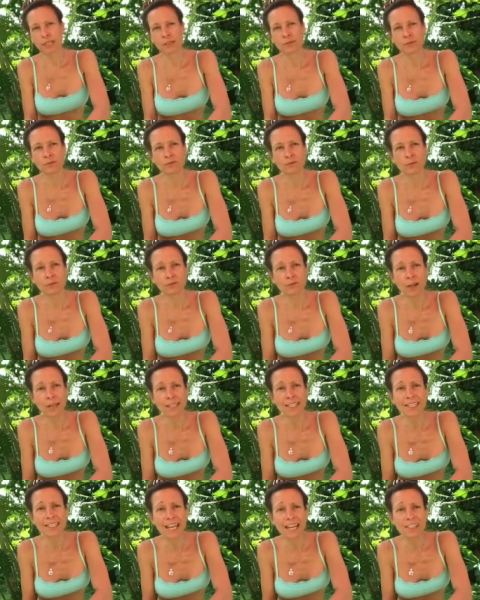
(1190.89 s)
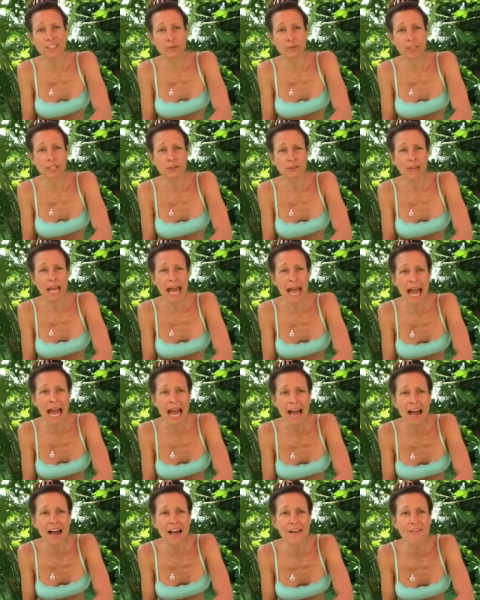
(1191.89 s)
and recognize that we don't
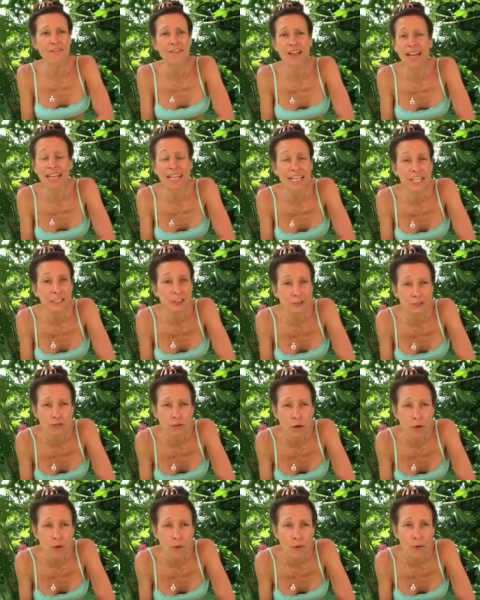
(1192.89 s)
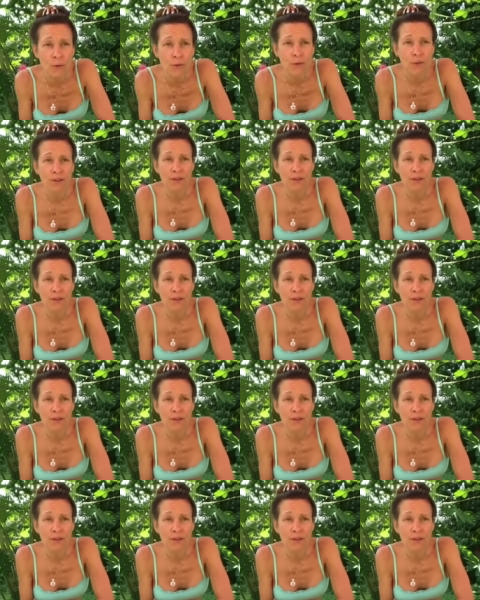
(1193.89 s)
have any control